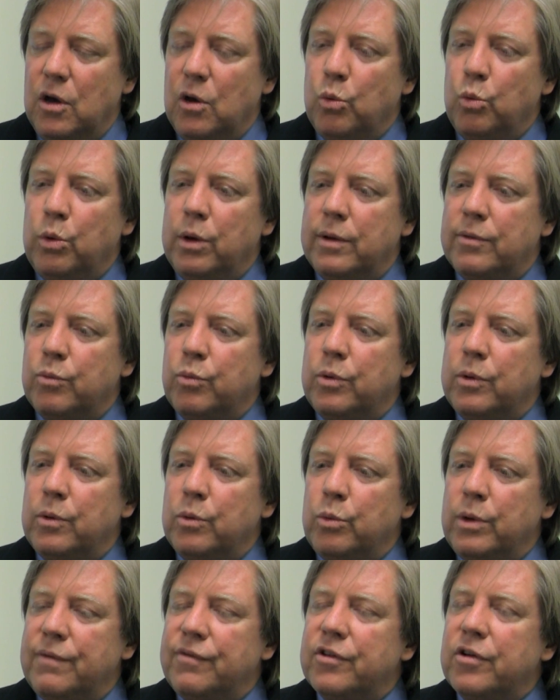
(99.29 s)
We,
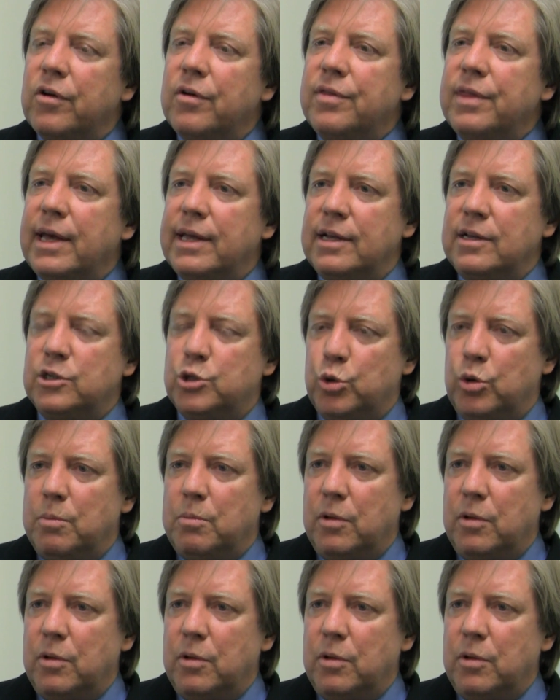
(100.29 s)
we've turned that into a